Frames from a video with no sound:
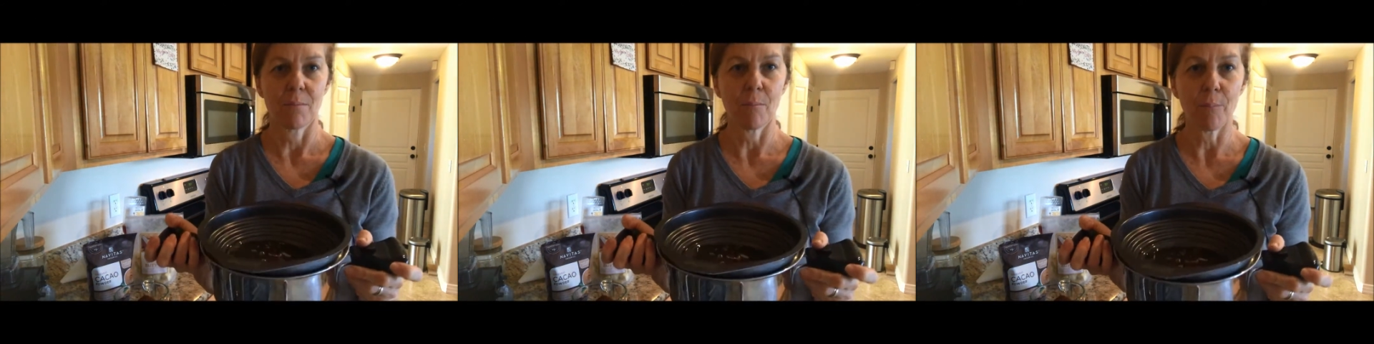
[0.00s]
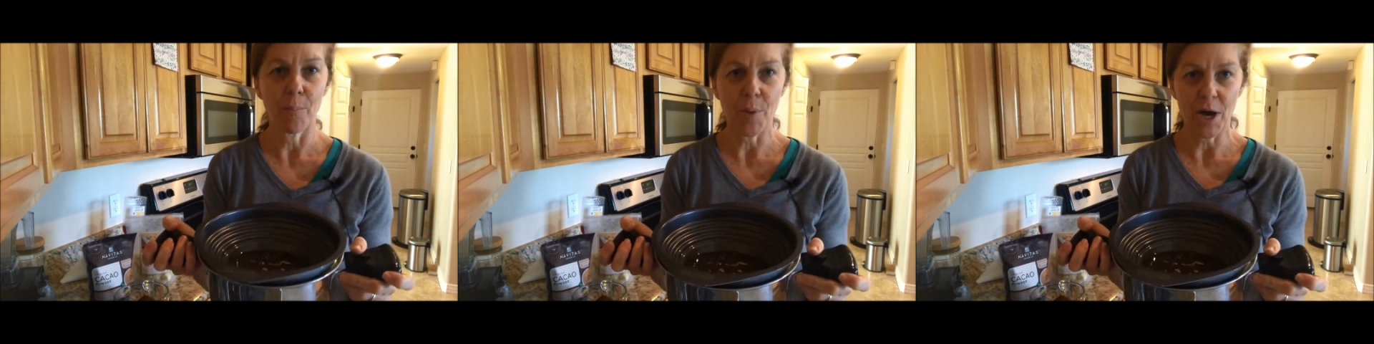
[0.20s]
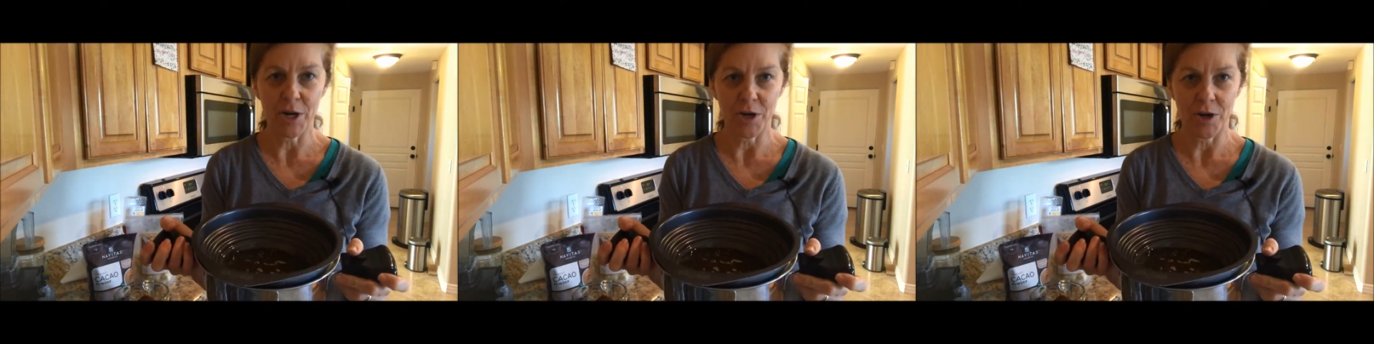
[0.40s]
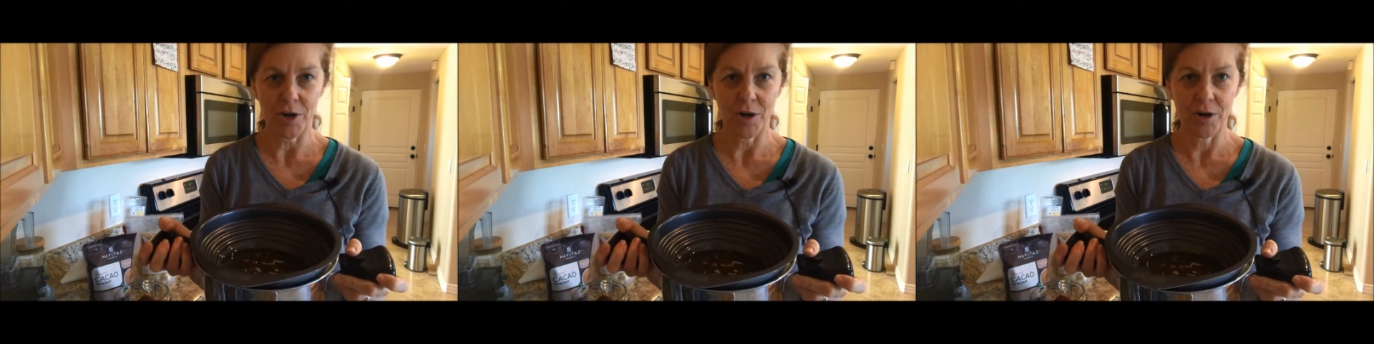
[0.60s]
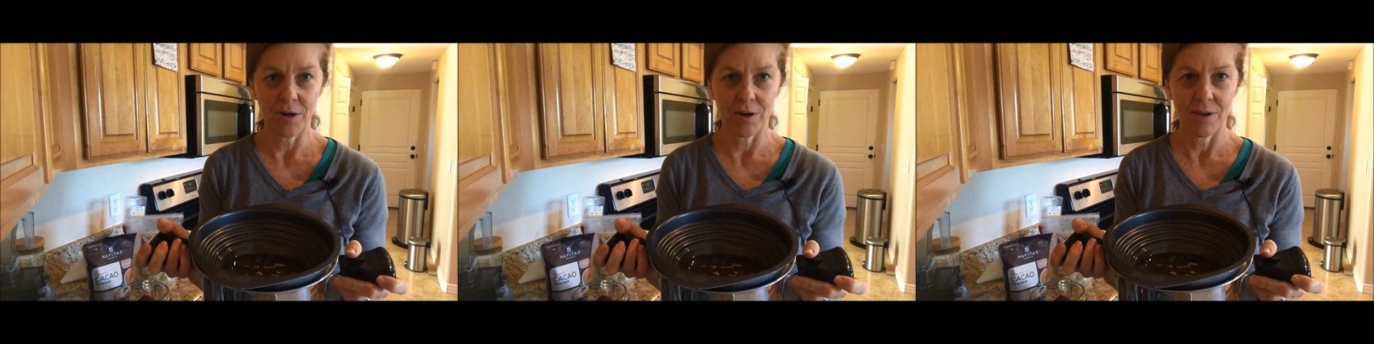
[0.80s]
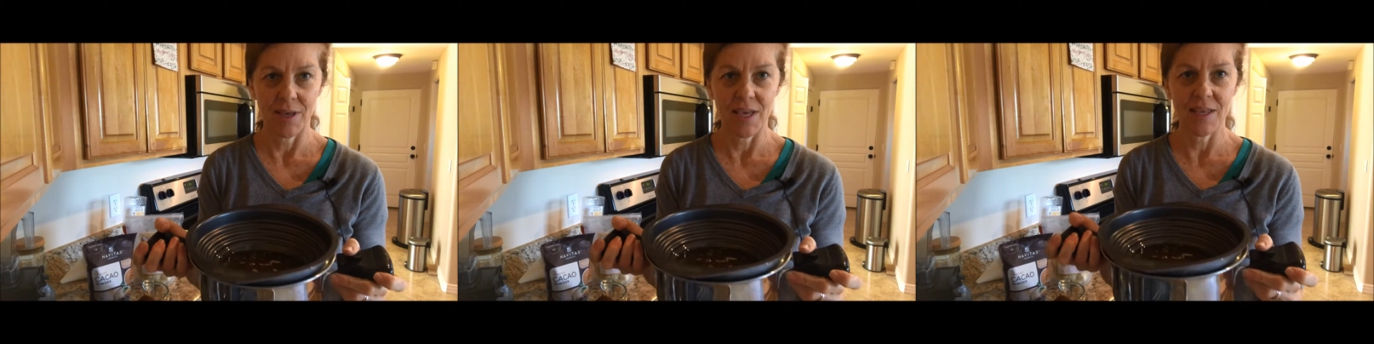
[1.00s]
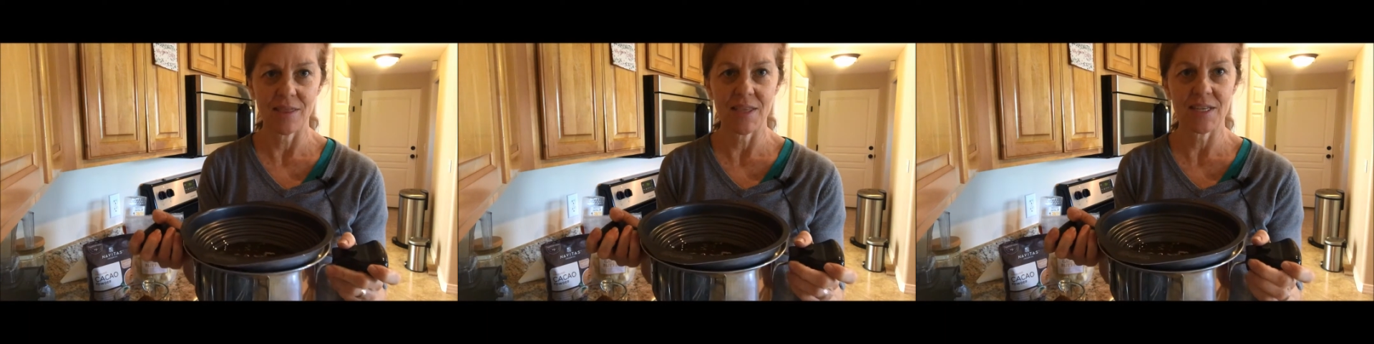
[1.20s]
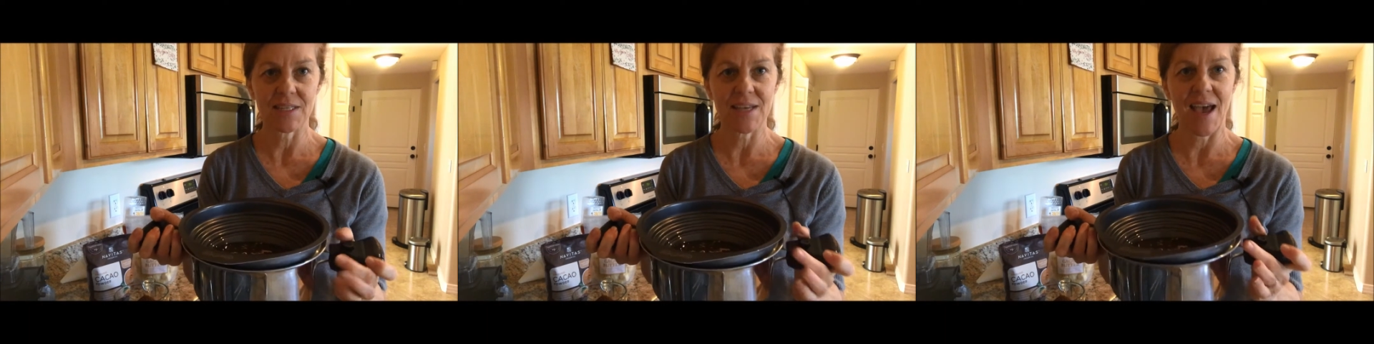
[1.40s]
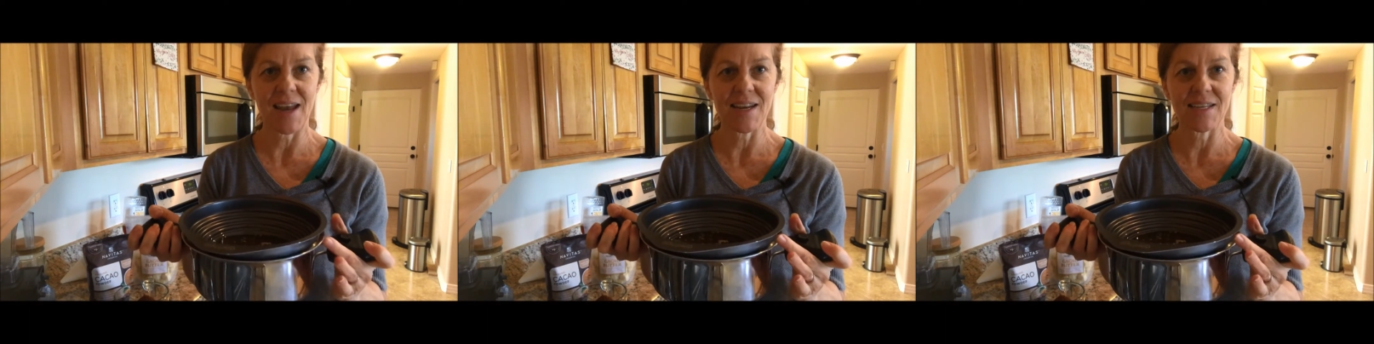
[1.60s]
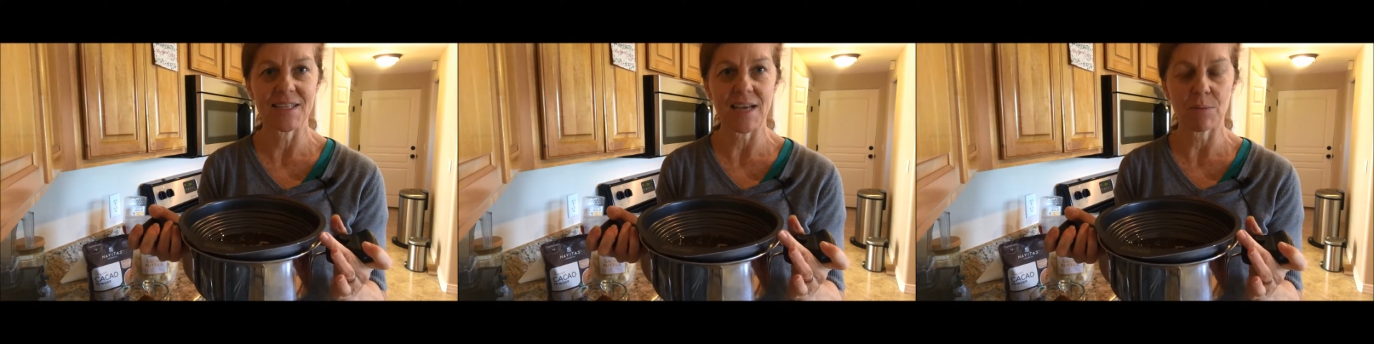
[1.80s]
butter in this kind
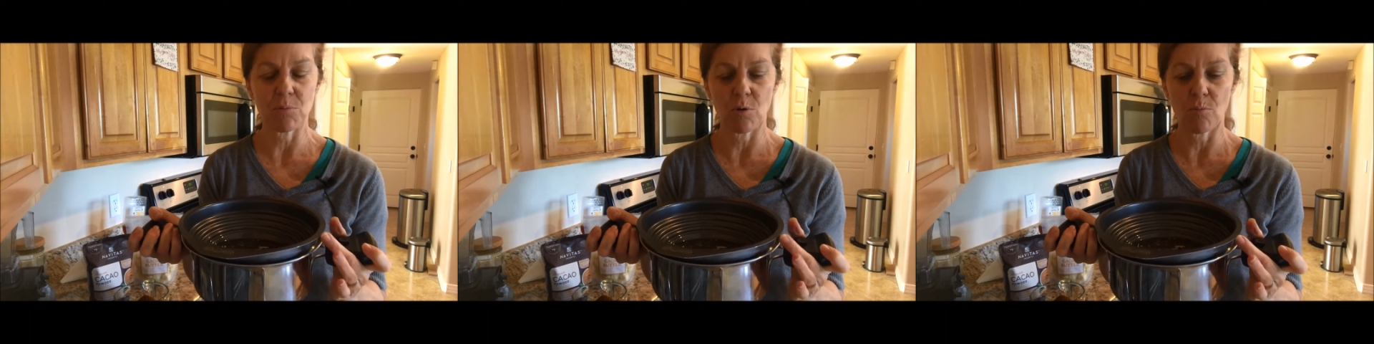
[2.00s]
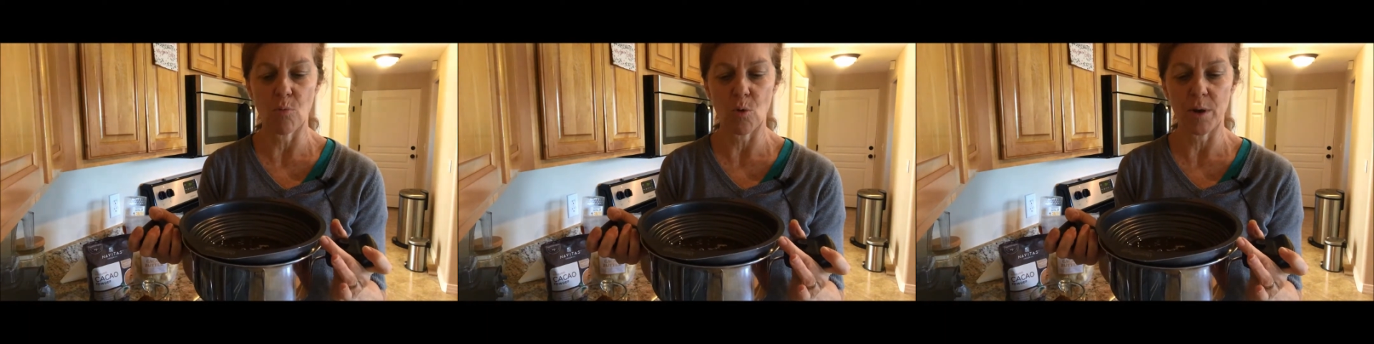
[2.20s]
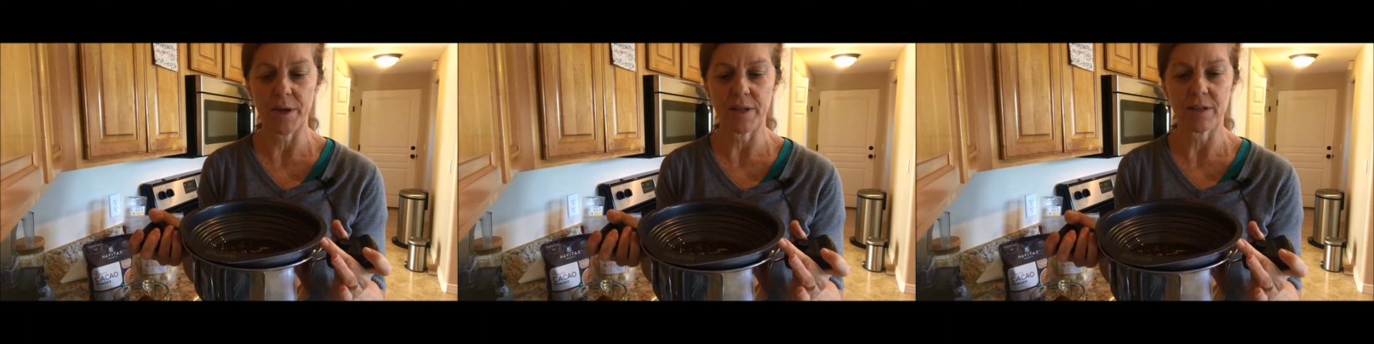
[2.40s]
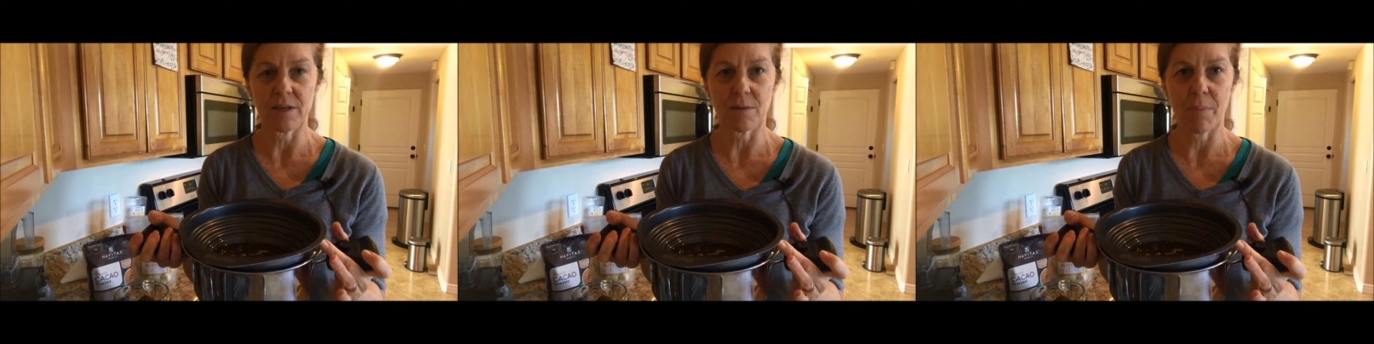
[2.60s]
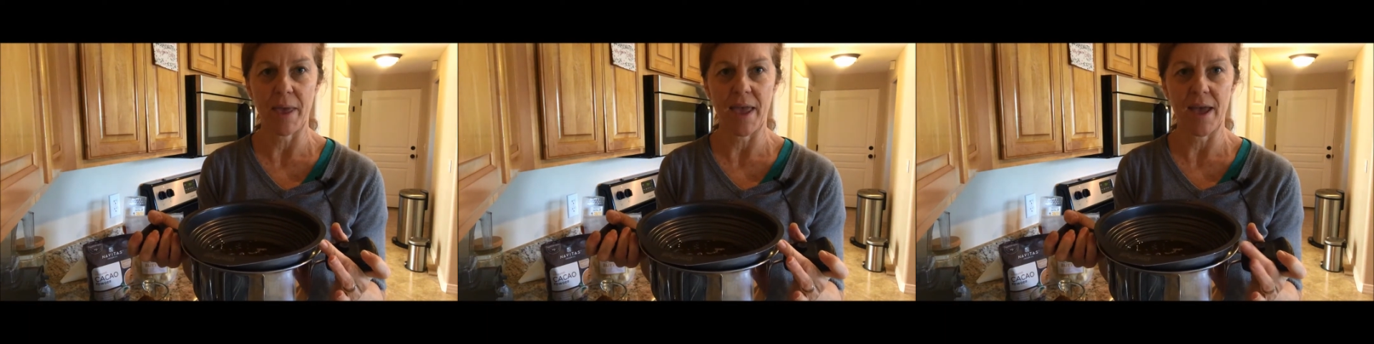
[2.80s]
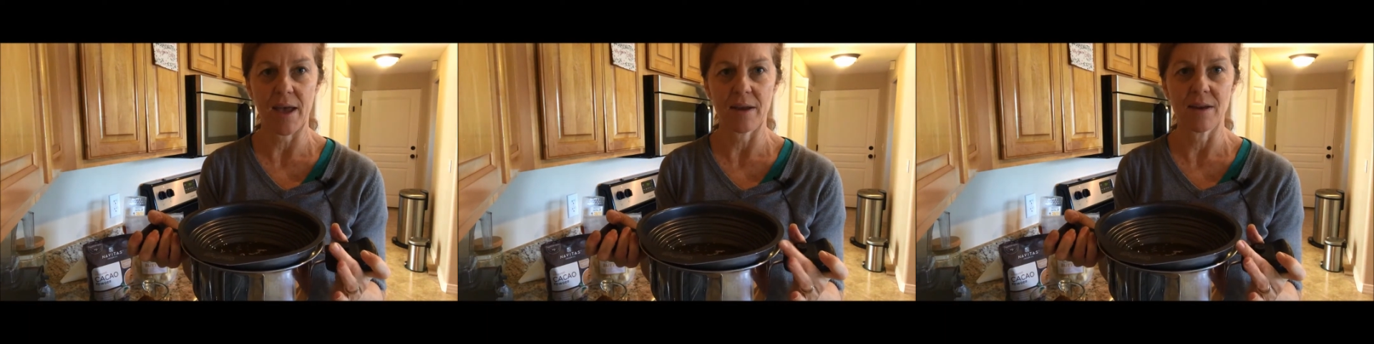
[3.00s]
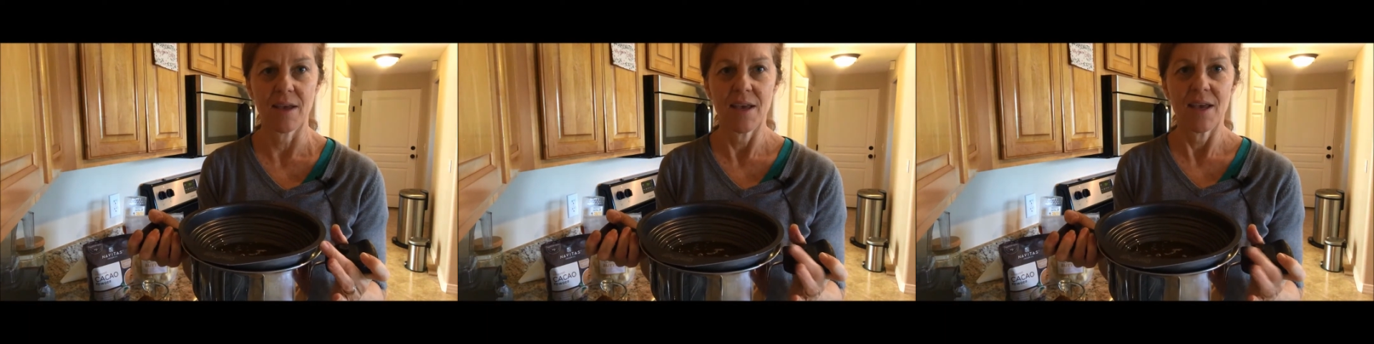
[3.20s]
of double boiler pan.